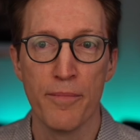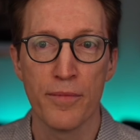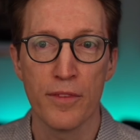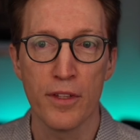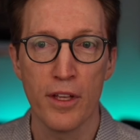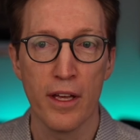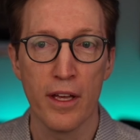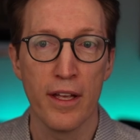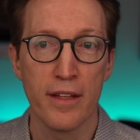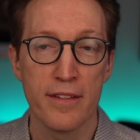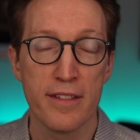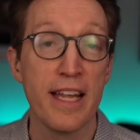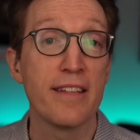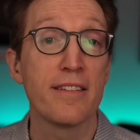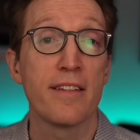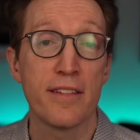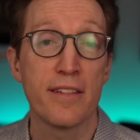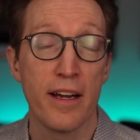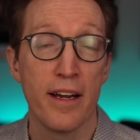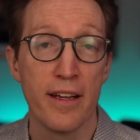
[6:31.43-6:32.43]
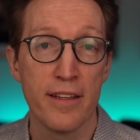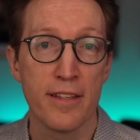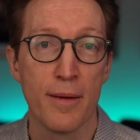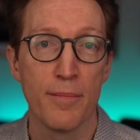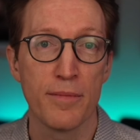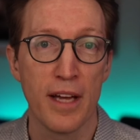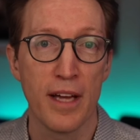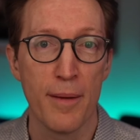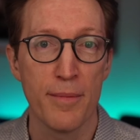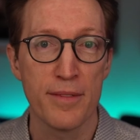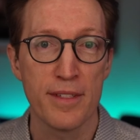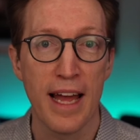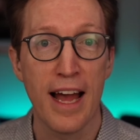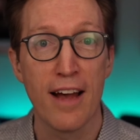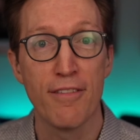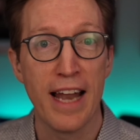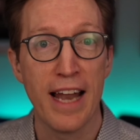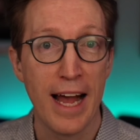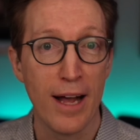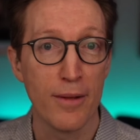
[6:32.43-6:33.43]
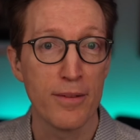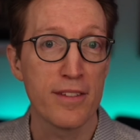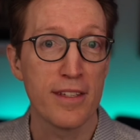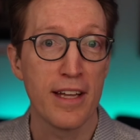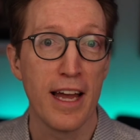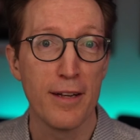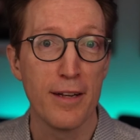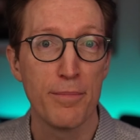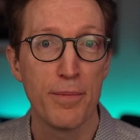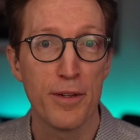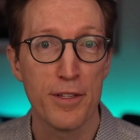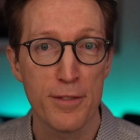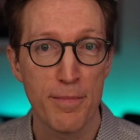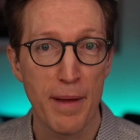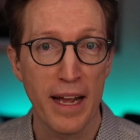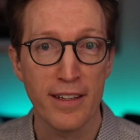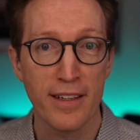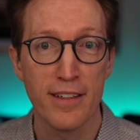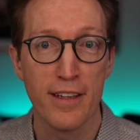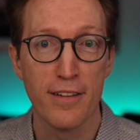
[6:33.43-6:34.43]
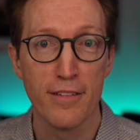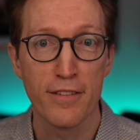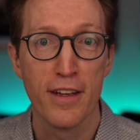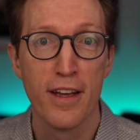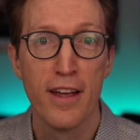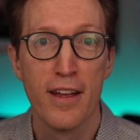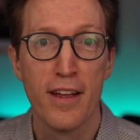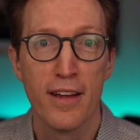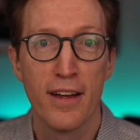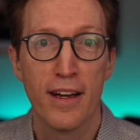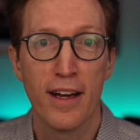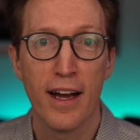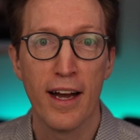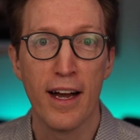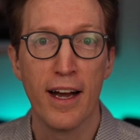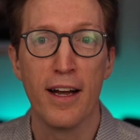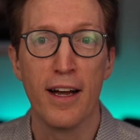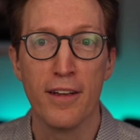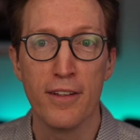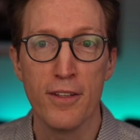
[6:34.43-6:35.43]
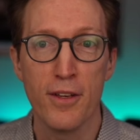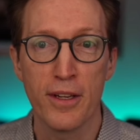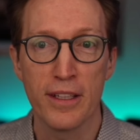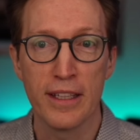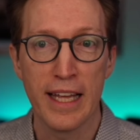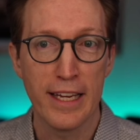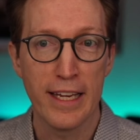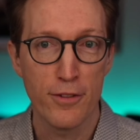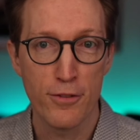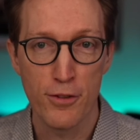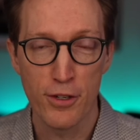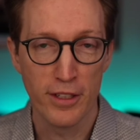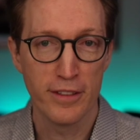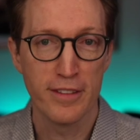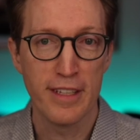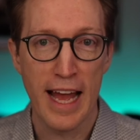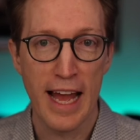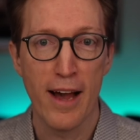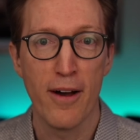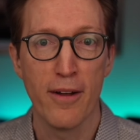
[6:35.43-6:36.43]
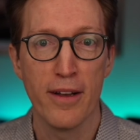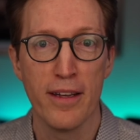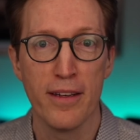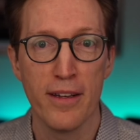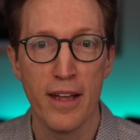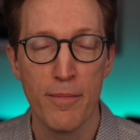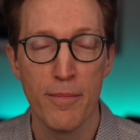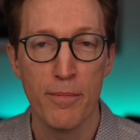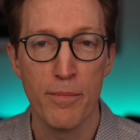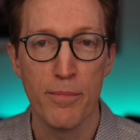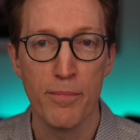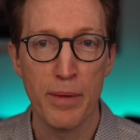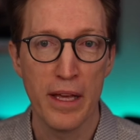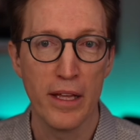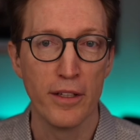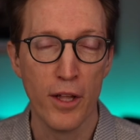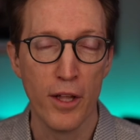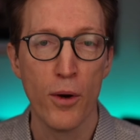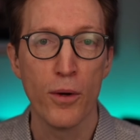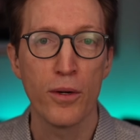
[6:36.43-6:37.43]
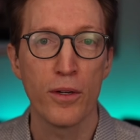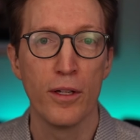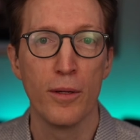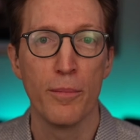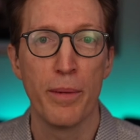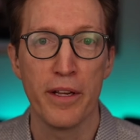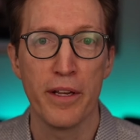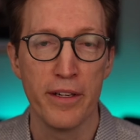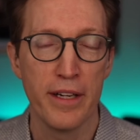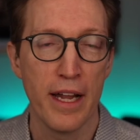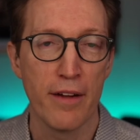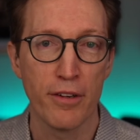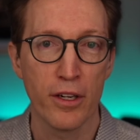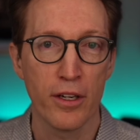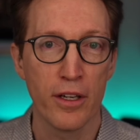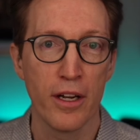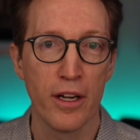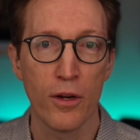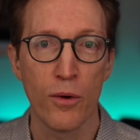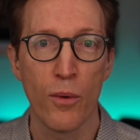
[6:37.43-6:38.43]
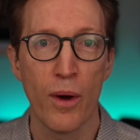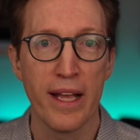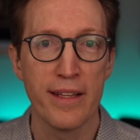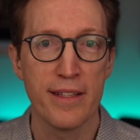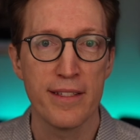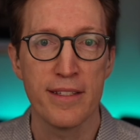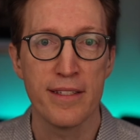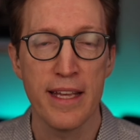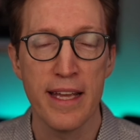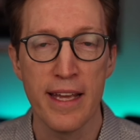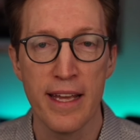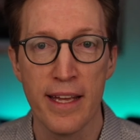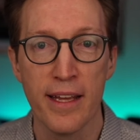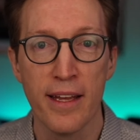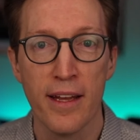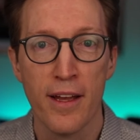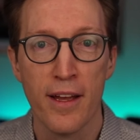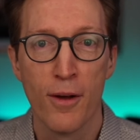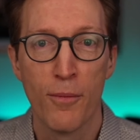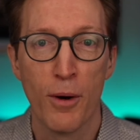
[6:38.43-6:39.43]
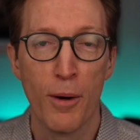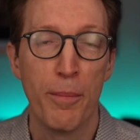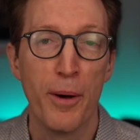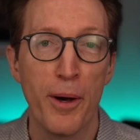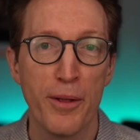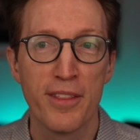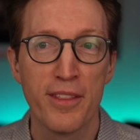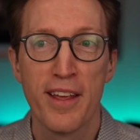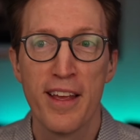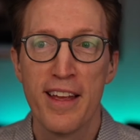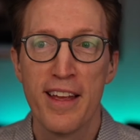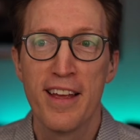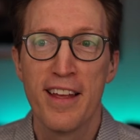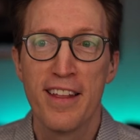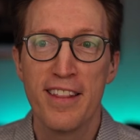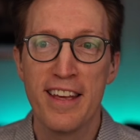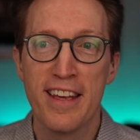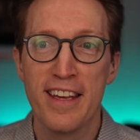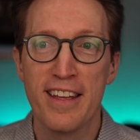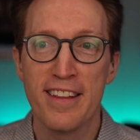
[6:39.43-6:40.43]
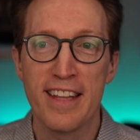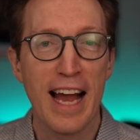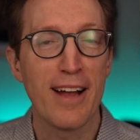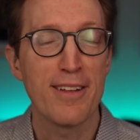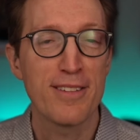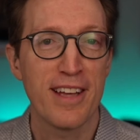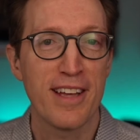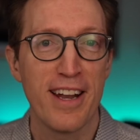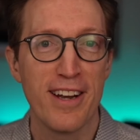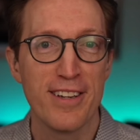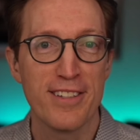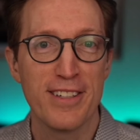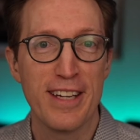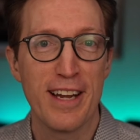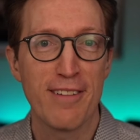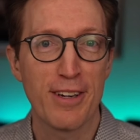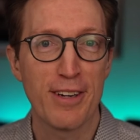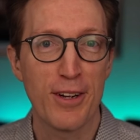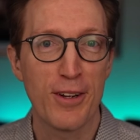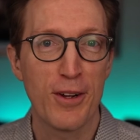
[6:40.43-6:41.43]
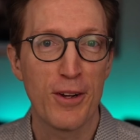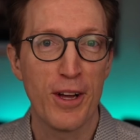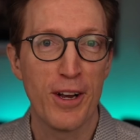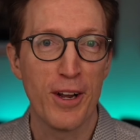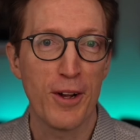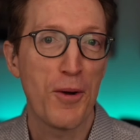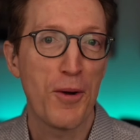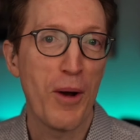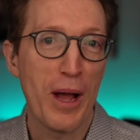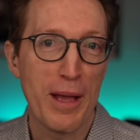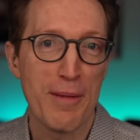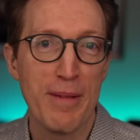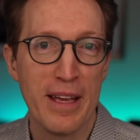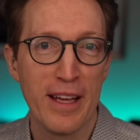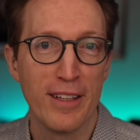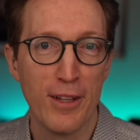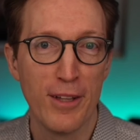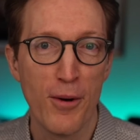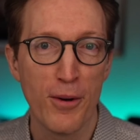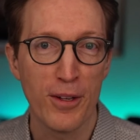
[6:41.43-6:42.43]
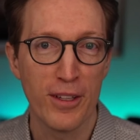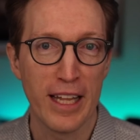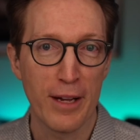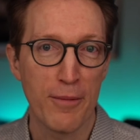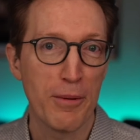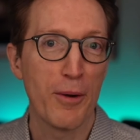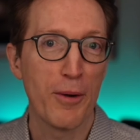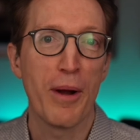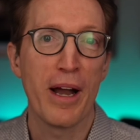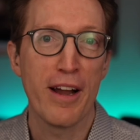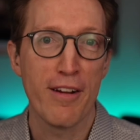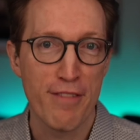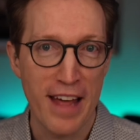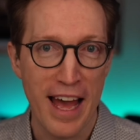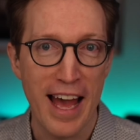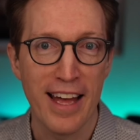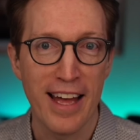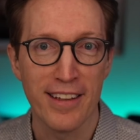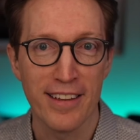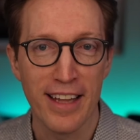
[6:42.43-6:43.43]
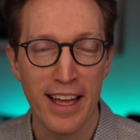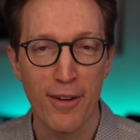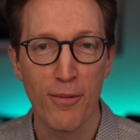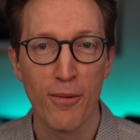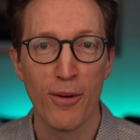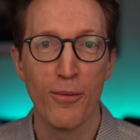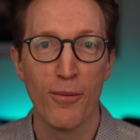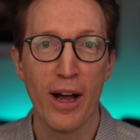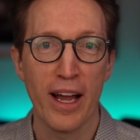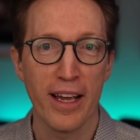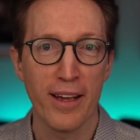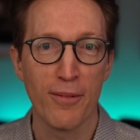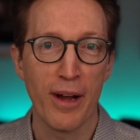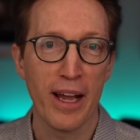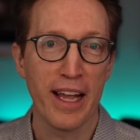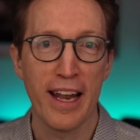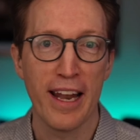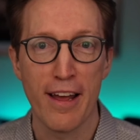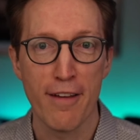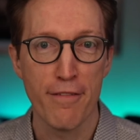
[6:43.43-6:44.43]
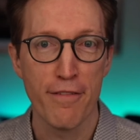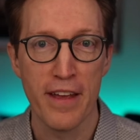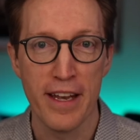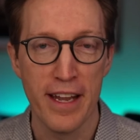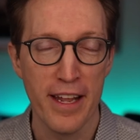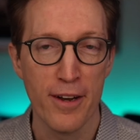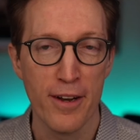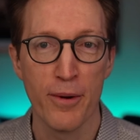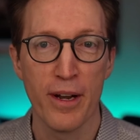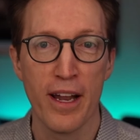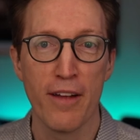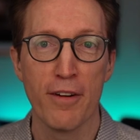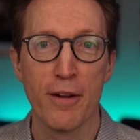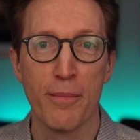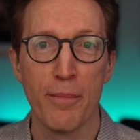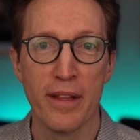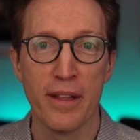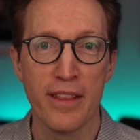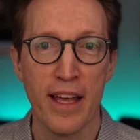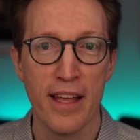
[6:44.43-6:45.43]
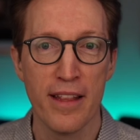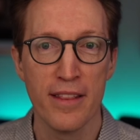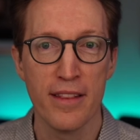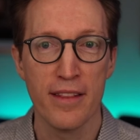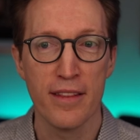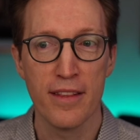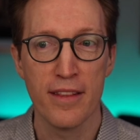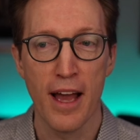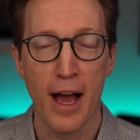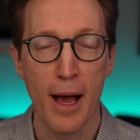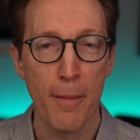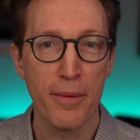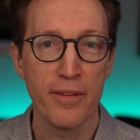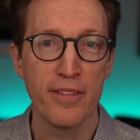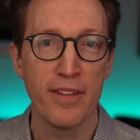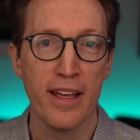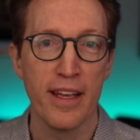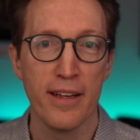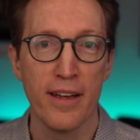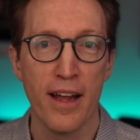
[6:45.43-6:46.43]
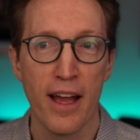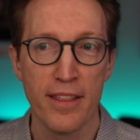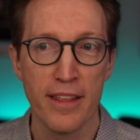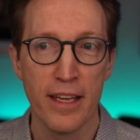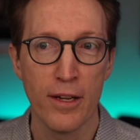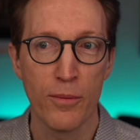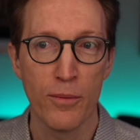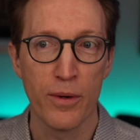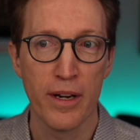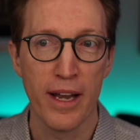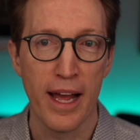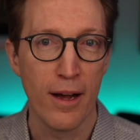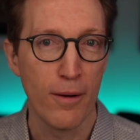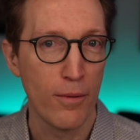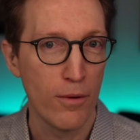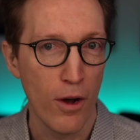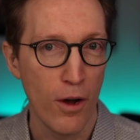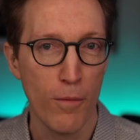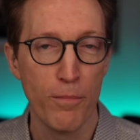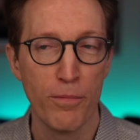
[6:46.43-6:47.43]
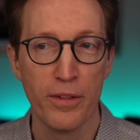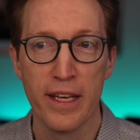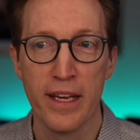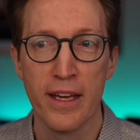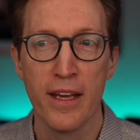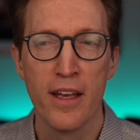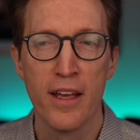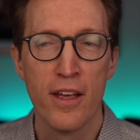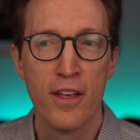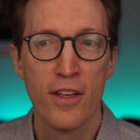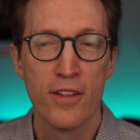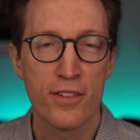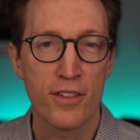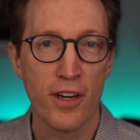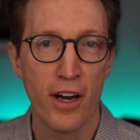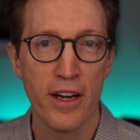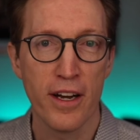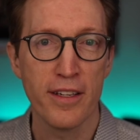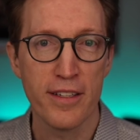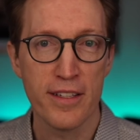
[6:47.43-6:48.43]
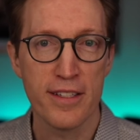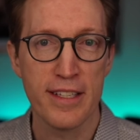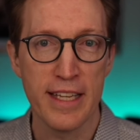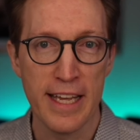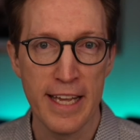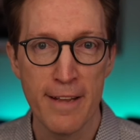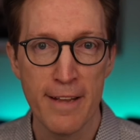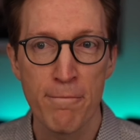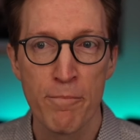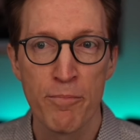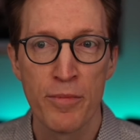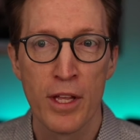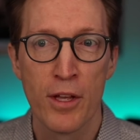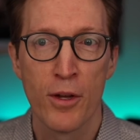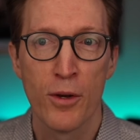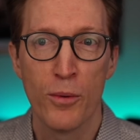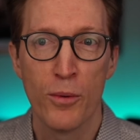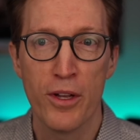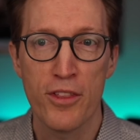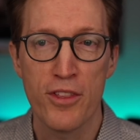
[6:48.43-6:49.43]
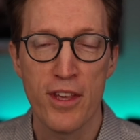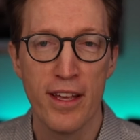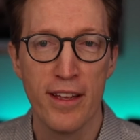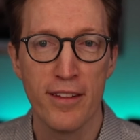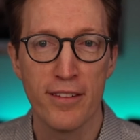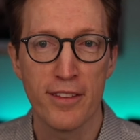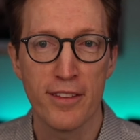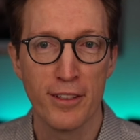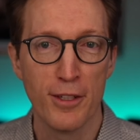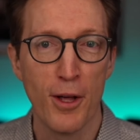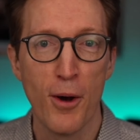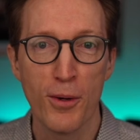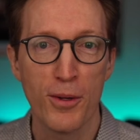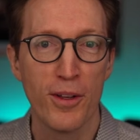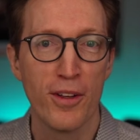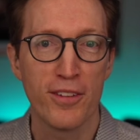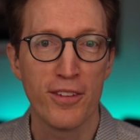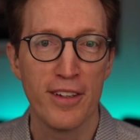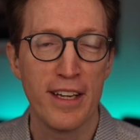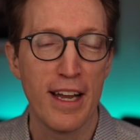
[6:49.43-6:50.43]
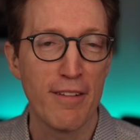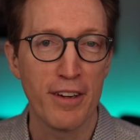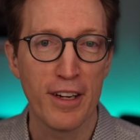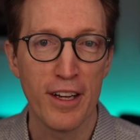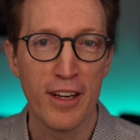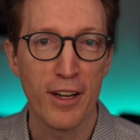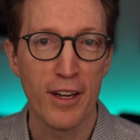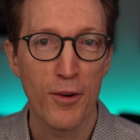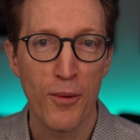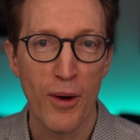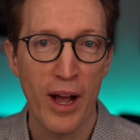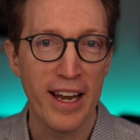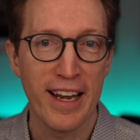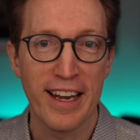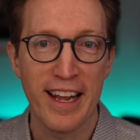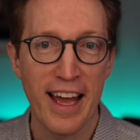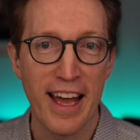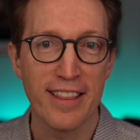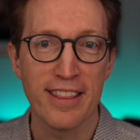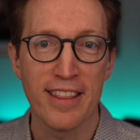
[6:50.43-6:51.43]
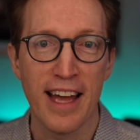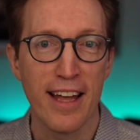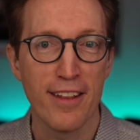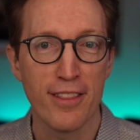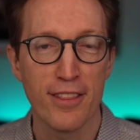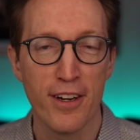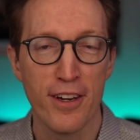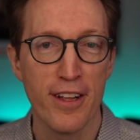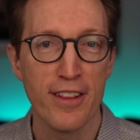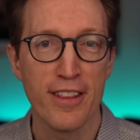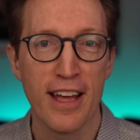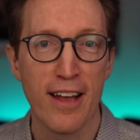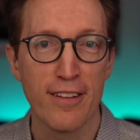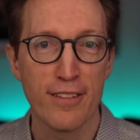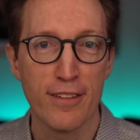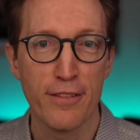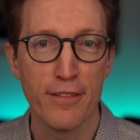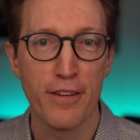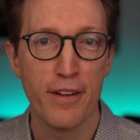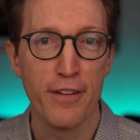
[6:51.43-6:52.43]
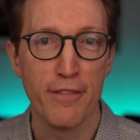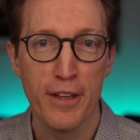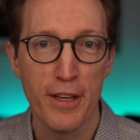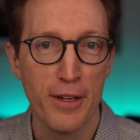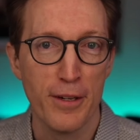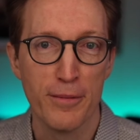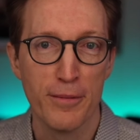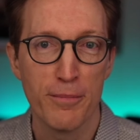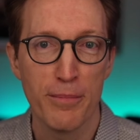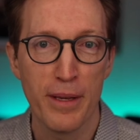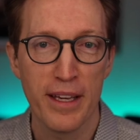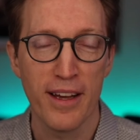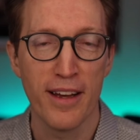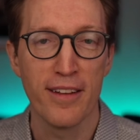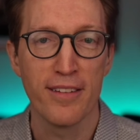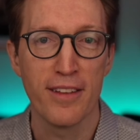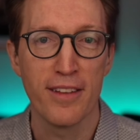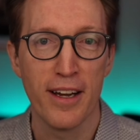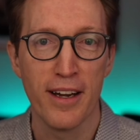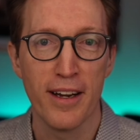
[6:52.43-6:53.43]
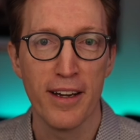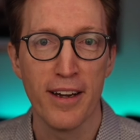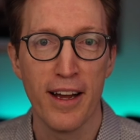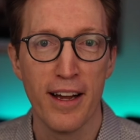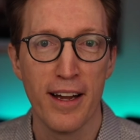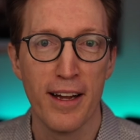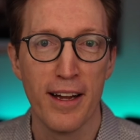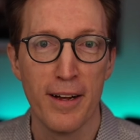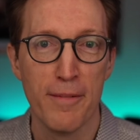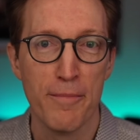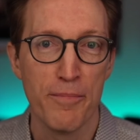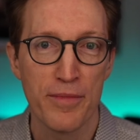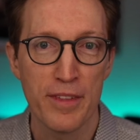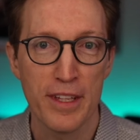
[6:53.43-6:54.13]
it's necessary sometimes to have an outside perspective. You can like drill down and be a local, but you're never going to quite see. Well, both the outsiders are never going to quite be a local. Like we're aware of that. Like why can I fit in or whatever? But then the opposite, I think we're now hopefully starting to see, which is the locals are never going to quite get that 30,000 foot view because they're